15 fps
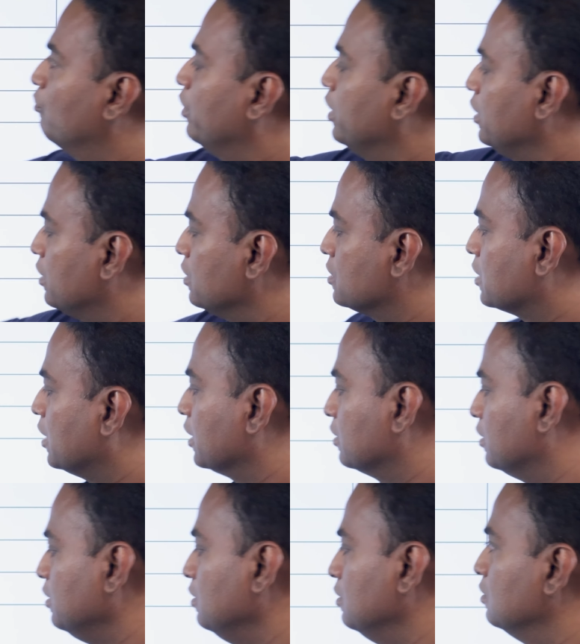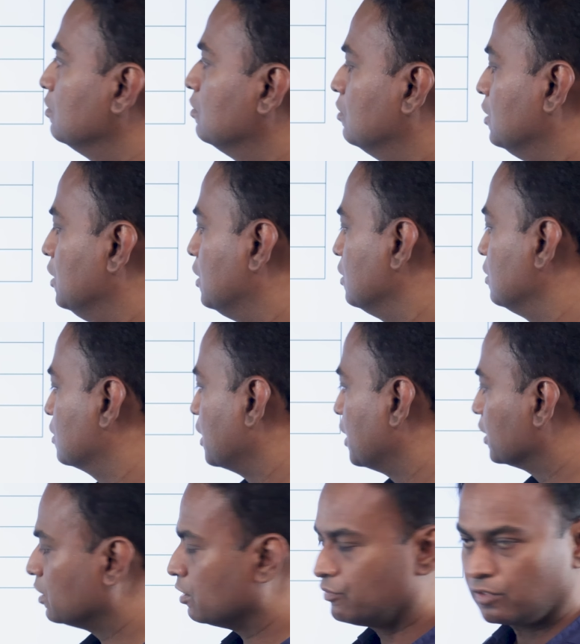when it is collected
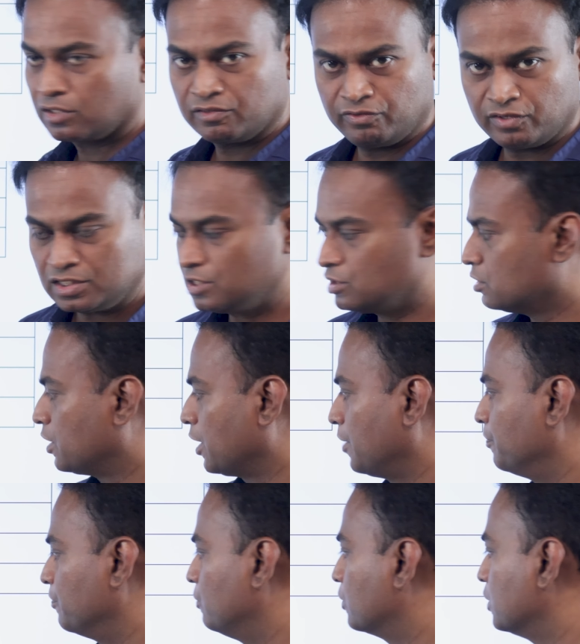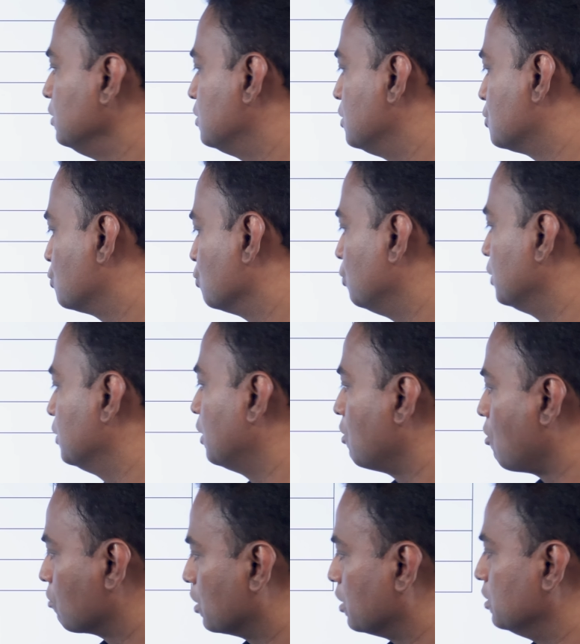for the first time. Okay, the
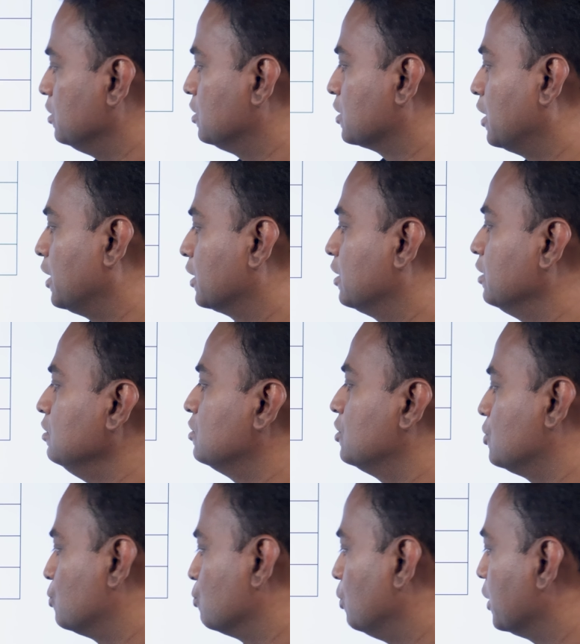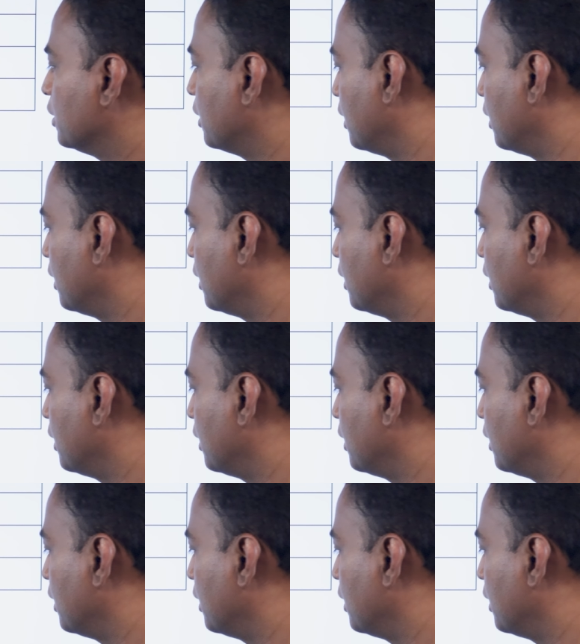doctor is collecting systolic